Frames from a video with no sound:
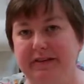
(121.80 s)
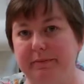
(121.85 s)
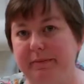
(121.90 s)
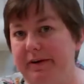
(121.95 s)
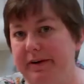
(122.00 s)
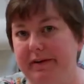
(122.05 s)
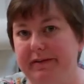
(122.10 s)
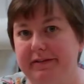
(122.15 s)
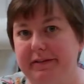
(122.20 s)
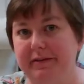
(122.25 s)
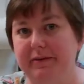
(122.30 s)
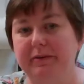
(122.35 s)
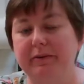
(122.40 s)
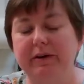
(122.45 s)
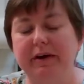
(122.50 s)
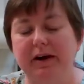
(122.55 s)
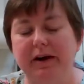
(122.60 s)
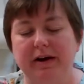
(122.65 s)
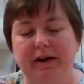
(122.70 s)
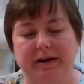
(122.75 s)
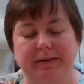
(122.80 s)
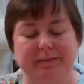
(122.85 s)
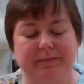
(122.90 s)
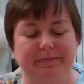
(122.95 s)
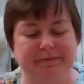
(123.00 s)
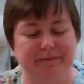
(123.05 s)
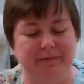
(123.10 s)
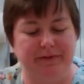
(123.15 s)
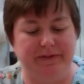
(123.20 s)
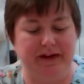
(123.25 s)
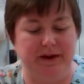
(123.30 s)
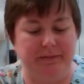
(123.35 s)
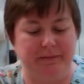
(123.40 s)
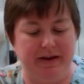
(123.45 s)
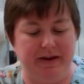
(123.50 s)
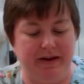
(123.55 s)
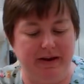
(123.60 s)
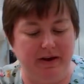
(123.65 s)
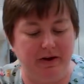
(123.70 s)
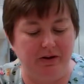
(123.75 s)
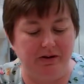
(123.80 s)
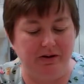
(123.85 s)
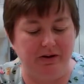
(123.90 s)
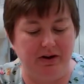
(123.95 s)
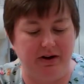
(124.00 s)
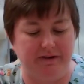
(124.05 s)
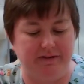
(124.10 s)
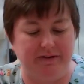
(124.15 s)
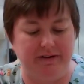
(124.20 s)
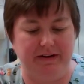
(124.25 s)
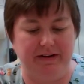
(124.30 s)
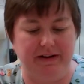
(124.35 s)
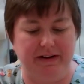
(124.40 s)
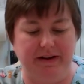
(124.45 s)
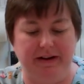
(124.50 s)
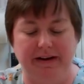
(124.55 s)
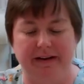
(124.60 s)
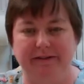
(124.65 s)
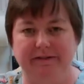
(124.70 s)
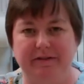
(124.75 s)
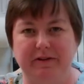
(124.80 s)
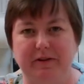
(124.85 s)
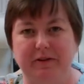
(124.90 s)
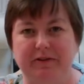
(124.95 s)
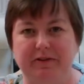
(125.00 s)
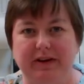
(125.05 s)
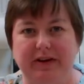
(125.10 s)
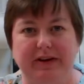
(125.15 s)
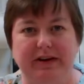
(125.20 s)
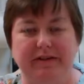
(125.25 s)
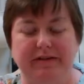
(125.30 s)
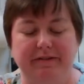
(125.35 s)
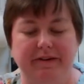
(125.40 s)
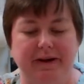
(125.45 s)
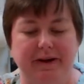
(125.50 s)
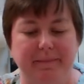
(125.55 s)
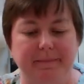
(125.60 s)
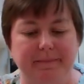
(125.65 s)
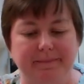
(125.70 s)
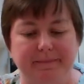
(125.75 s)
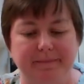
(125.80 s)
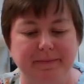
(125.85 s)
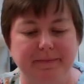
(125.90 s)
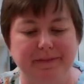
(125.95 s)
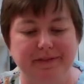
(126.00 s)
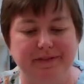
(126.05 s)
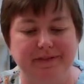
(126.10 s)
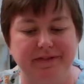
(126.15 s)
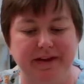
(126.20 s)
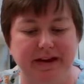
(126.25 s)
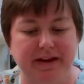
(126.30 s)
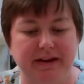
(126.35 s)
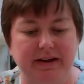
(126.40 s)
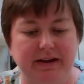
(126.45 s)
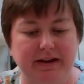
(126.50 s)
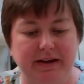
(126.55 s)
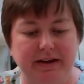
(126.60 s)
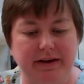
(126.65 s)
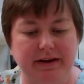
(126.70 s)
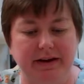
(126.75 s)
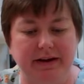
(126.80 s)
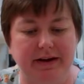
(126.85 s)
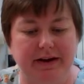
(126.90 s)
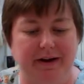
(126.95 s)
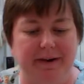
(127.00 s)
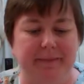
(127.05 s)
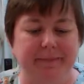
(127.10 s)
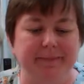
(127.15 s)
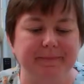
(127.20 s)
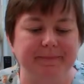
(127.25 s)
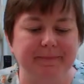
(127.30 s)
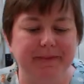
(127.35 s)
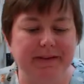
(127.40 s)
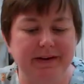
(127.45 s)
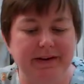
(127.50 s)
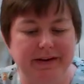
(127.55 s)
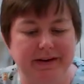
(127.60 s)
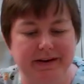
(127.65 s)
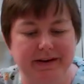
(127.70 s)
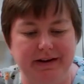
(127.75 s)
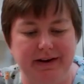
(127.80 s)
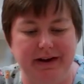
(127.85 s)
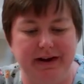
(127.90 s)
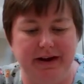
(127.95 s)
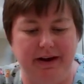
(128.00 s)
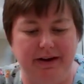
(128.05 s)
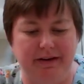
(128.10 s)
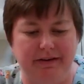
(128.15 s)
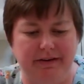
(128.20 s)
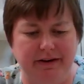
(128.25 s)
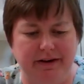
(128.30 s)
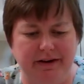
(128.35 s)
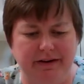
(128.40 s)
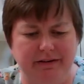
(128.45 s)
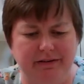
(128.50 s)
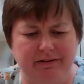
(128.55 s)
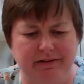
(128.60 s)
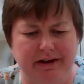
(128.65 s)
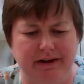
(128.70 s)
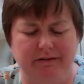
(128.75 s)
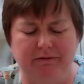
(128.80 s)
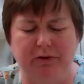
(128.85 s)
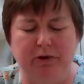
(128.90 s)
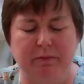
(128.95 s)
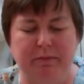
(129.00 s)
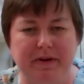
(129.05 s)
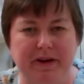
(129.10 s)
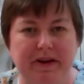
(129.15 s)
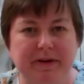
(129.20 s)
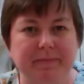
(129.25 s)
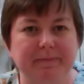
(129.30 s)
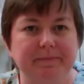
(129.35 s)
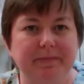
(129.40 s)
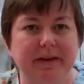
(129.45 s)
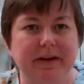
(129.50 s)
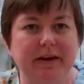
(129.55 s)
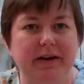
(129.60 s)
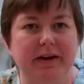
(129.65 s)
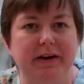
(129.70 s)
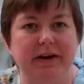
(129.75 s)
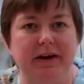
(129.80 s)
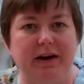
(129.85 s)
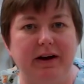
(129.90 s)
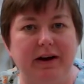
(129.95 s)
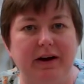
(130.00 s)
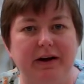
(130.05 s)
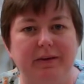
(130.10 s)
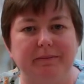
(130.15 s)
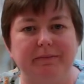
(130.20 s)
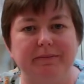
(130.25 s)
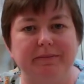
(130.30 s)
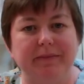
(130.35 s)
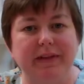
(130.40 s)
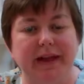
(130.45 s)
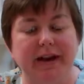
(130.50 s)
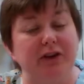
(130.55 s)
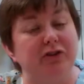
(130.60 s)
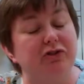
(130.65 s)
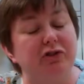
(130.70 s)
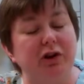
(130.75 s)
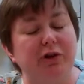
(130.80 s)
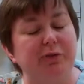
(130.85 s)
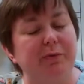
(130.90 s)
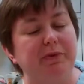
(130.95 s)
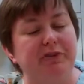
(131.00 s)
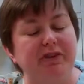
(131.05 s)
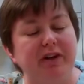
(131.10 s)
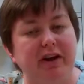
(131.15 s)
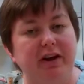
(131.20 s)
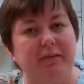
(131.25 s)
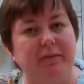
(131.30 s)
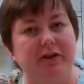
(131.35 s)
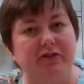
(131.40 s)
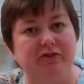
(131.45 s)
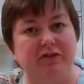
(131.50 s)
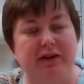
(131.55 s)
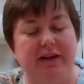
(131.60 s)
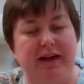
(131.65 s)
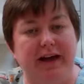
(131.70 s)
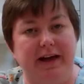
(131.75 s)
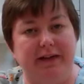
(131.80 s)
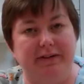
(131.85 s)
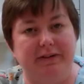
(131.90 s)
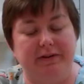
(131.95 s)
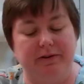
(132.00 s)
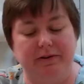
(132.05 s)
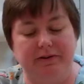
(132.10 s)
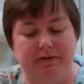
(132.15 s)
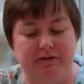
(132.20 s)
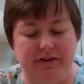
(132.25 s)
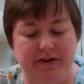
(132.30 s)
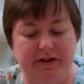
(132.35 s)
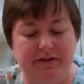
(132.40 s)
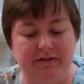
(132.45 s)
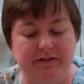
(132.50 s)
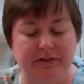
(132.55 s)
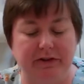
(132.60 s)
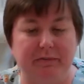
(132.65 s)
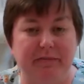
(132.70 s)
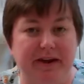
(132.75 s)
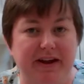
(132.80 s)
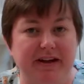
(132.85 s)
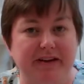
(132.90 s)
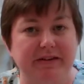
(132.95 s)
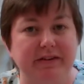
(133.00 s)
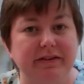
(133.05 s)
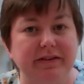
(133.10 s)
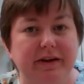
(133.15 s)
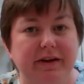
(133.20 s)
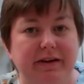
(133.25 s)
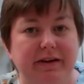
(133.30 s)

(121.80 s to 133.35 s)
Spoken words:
up on its own without being held off, and it feels kind of thick and kind of ropey. And you should also be checking, make sure the catheter is indeed still patent.